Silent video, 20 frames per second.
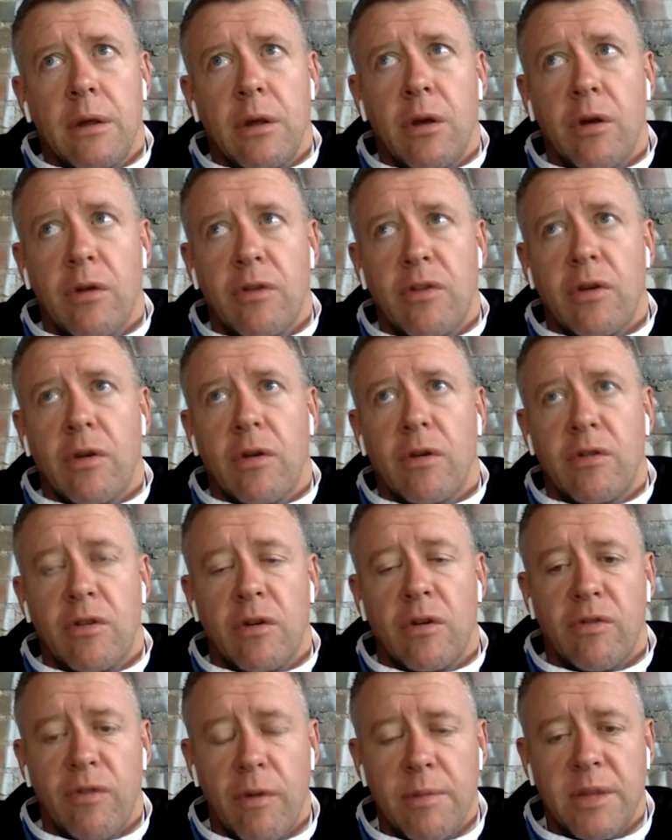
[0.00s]
So sort of
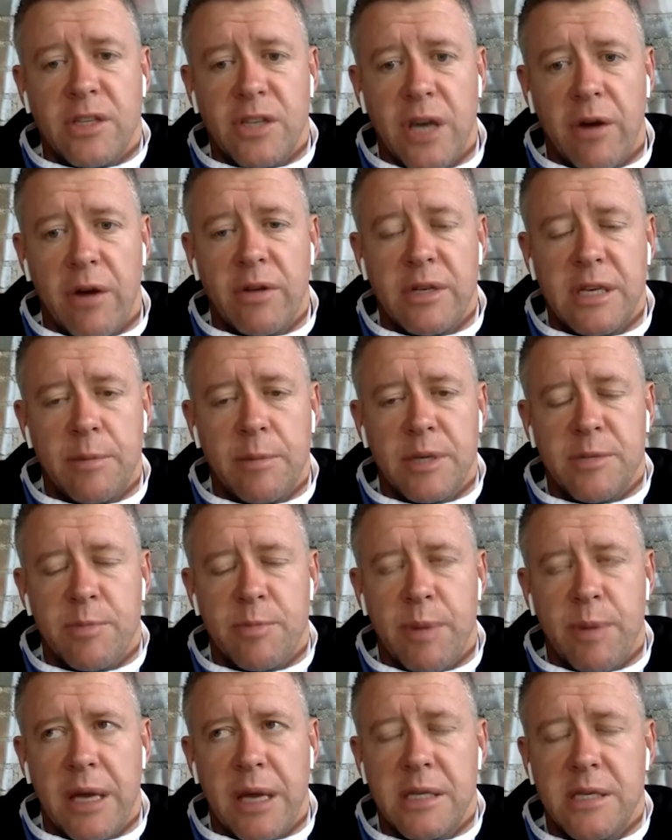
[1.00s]
from the charity
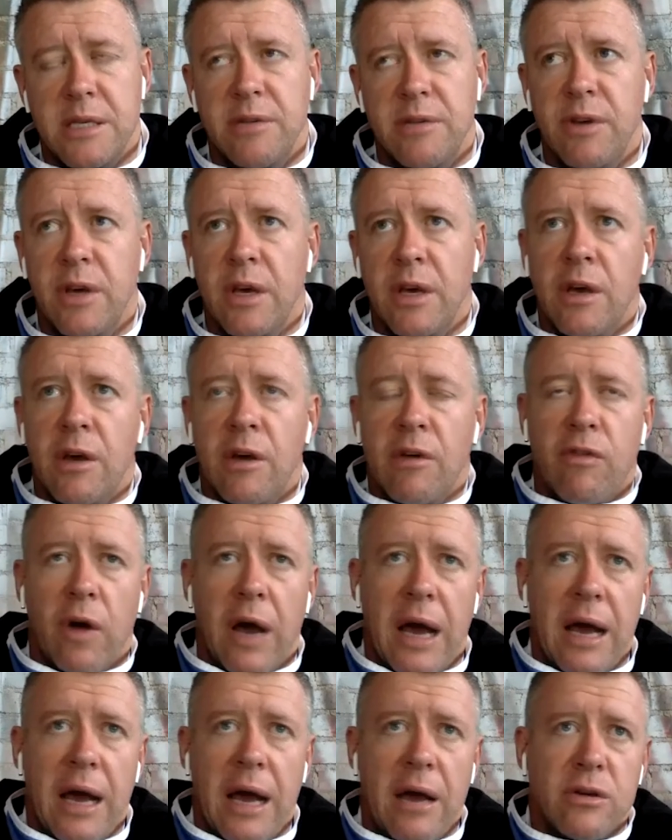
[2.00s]
perspective,
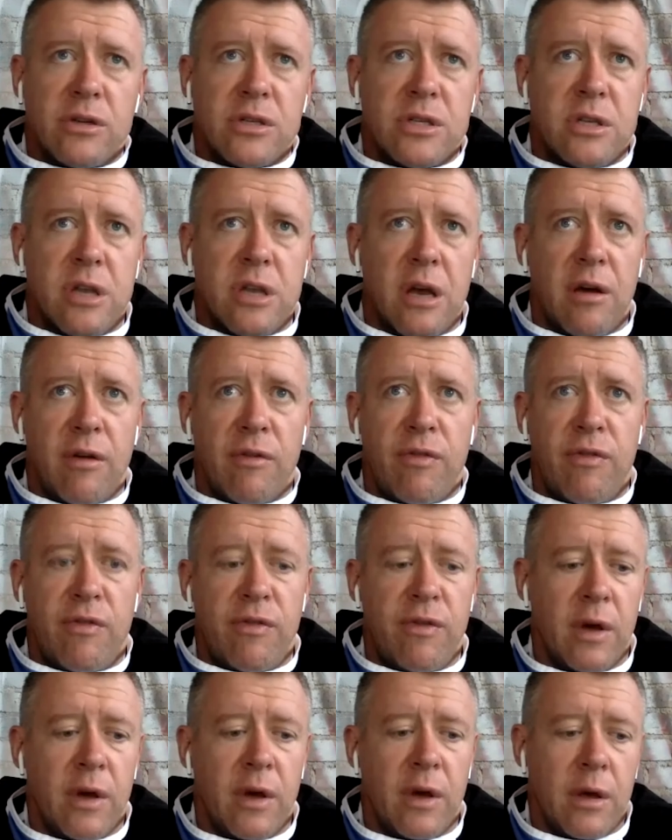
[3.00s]
for our staff,
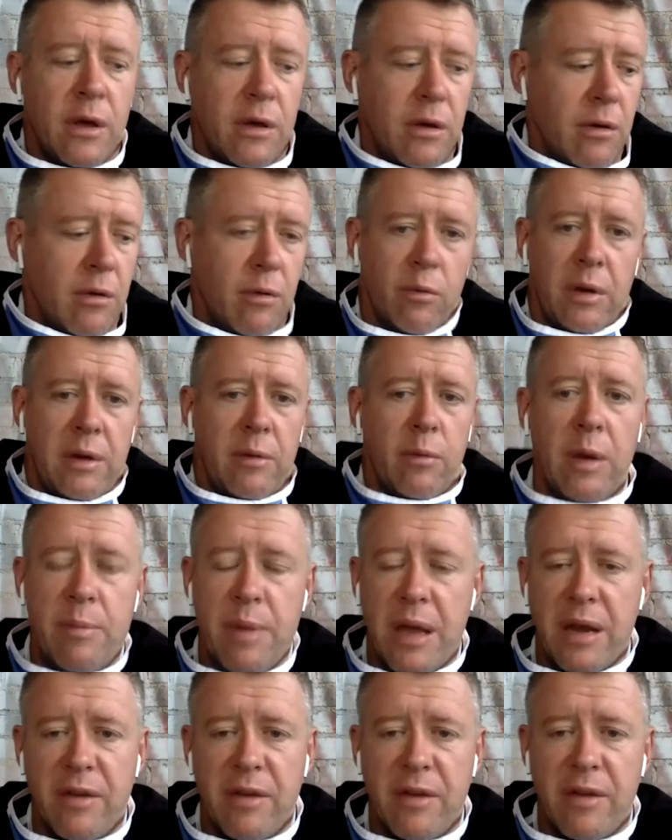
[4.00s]
we
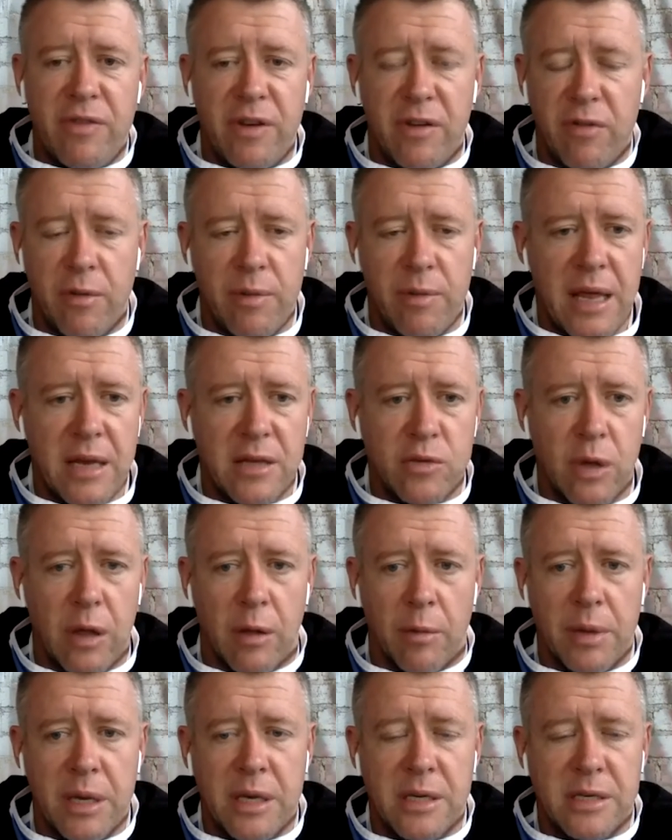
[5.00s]
benefit from that as well,
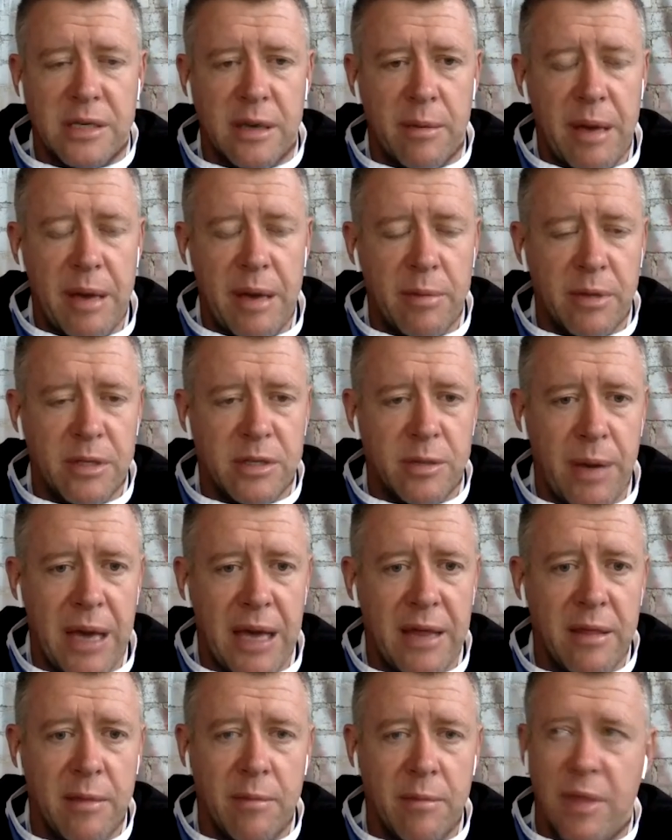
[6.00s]
because I'm able to pay
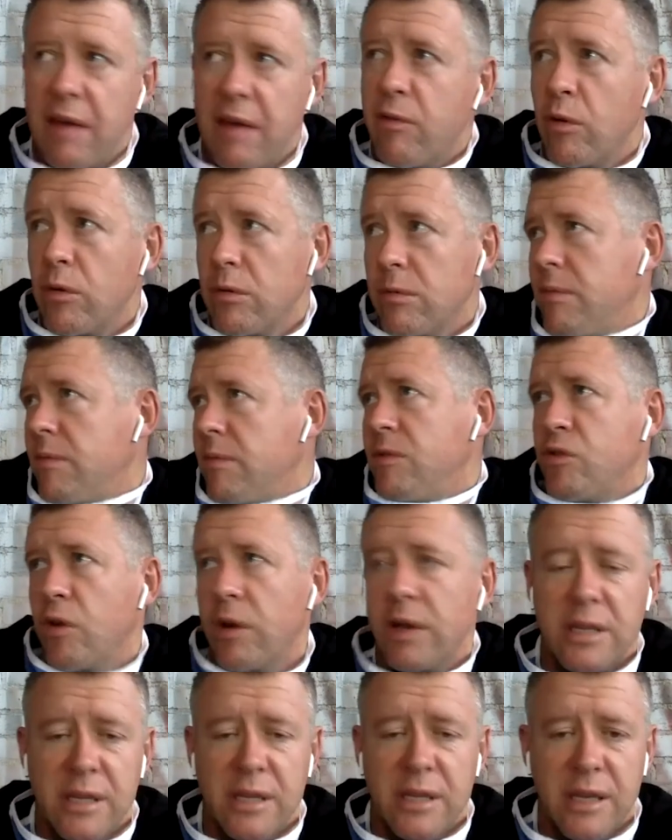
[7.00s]
them. They've all
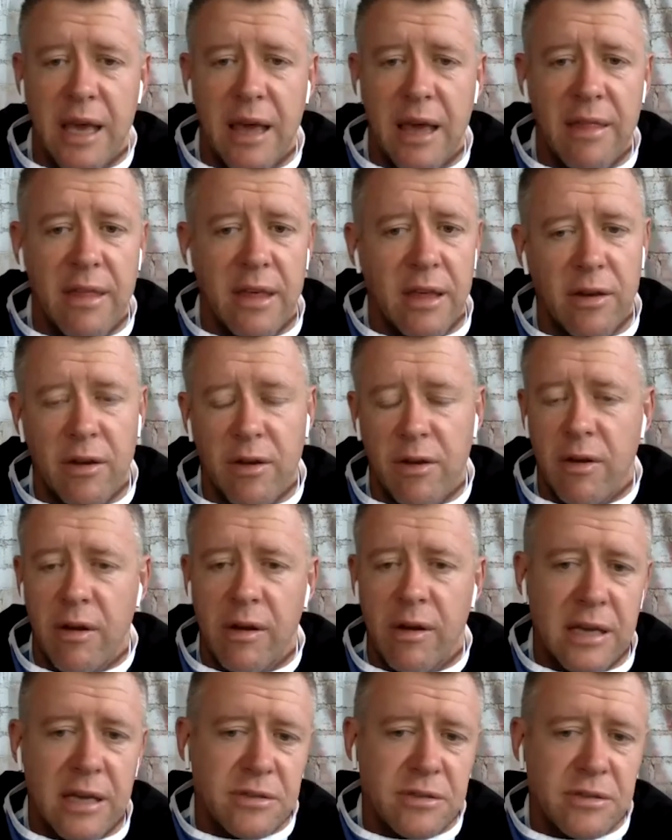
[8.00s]
joined together, got
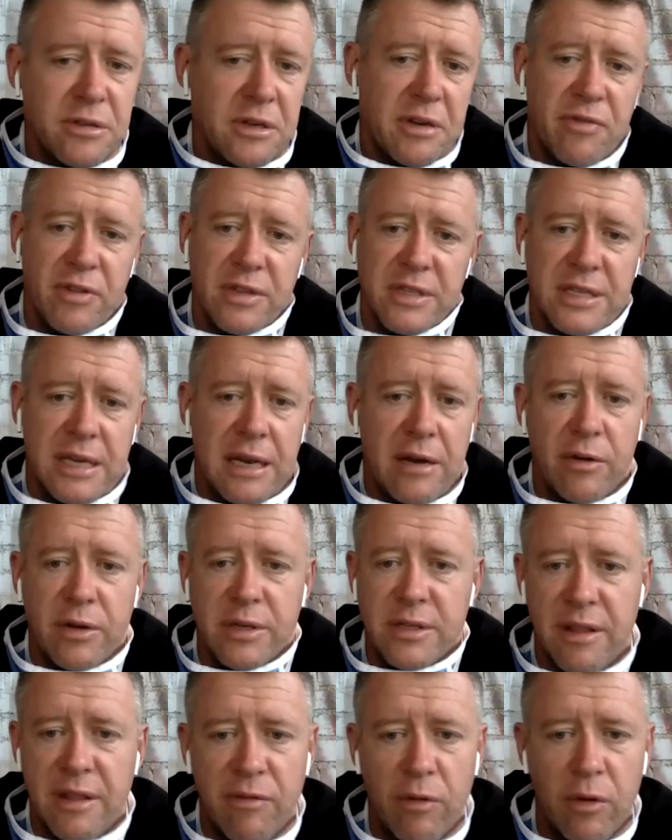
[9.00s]
guys on different salaries,
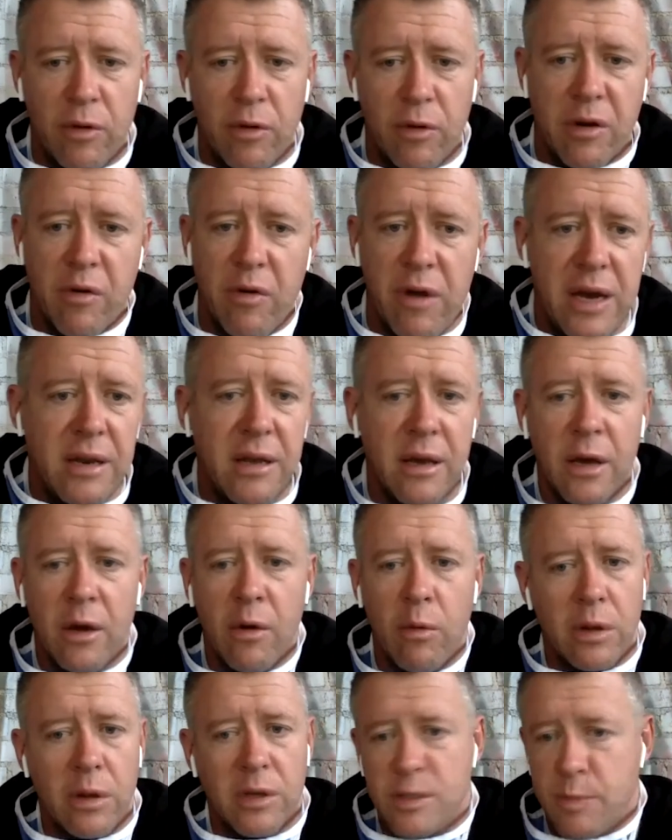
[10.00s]
and they've all agreed
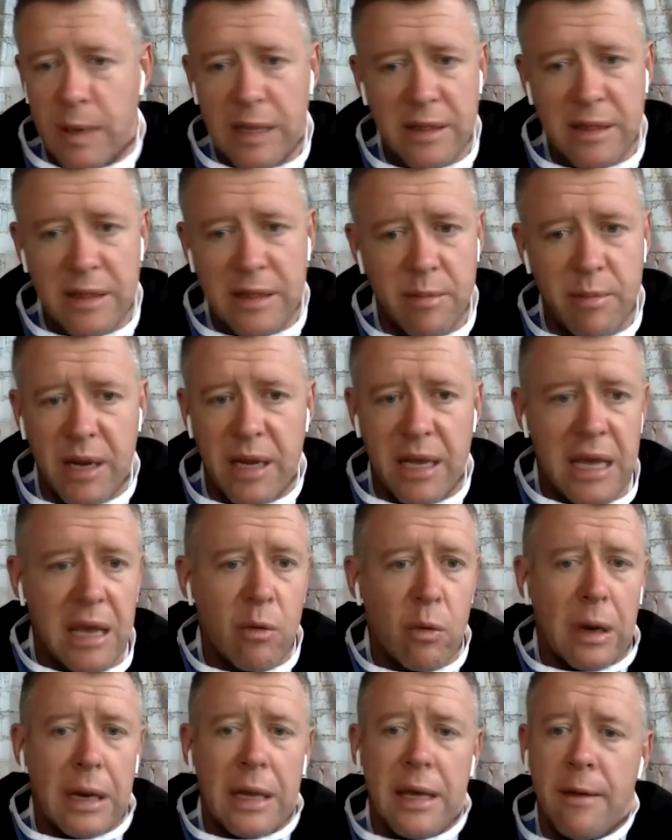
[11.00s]
we'll split the money
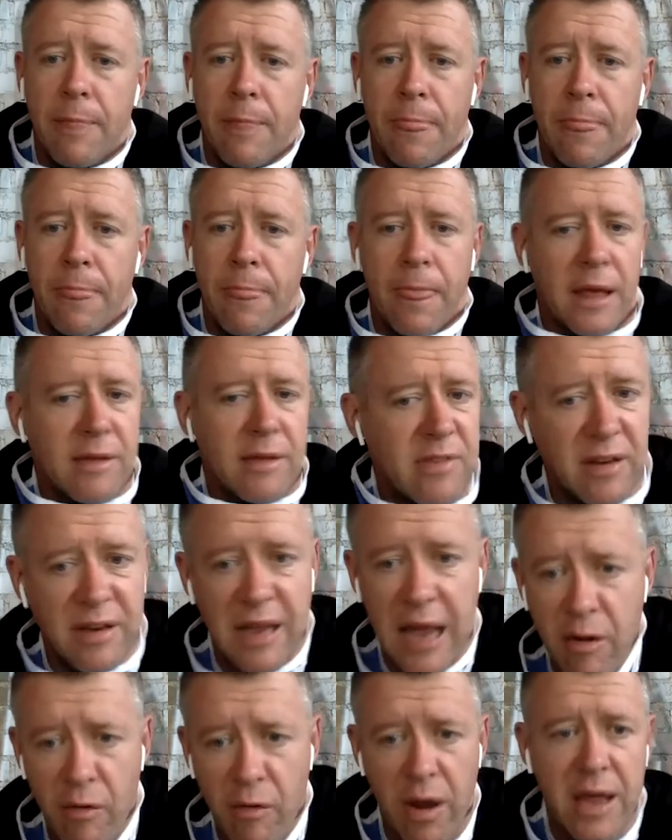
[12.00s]
equally. It's a day
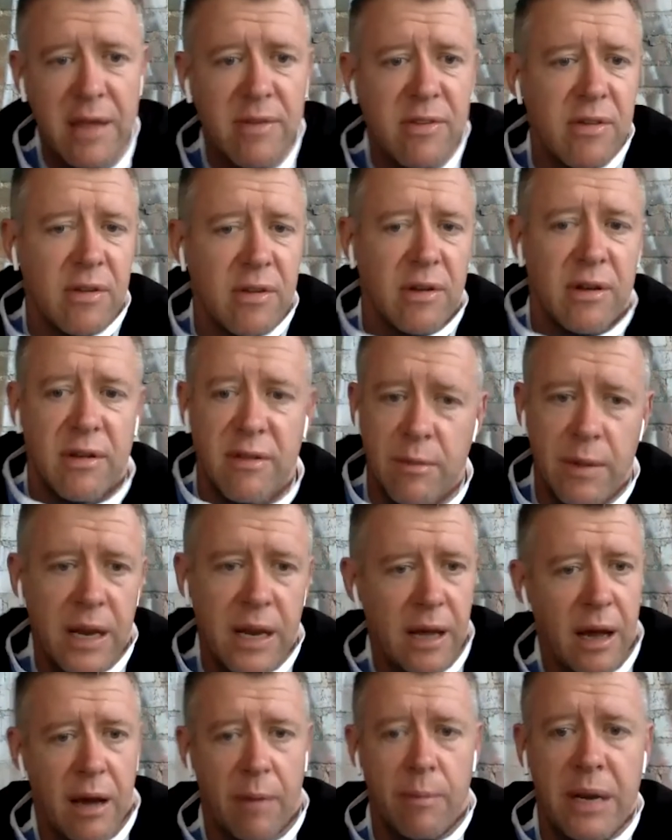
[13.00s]
rate, so it doesn't matter
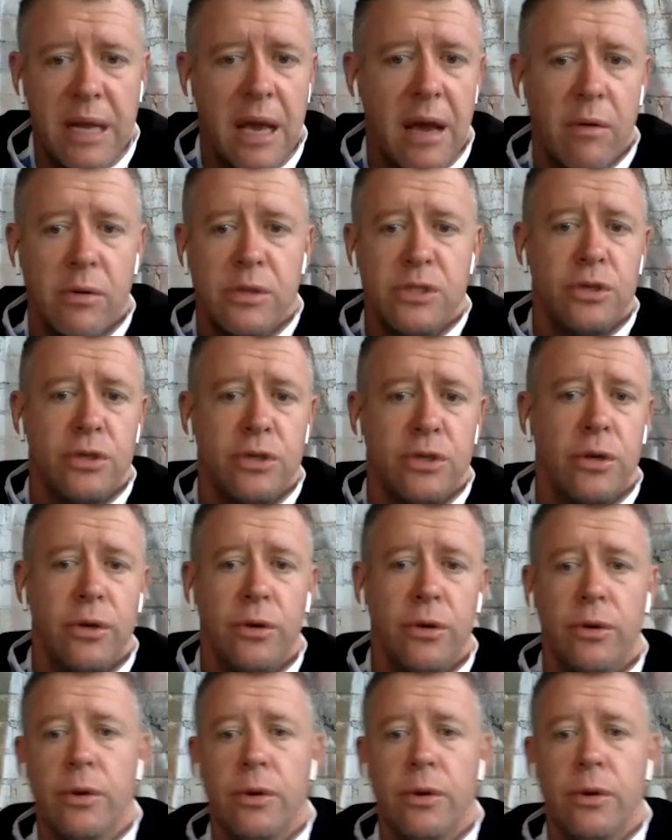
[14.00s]
how many hours you do.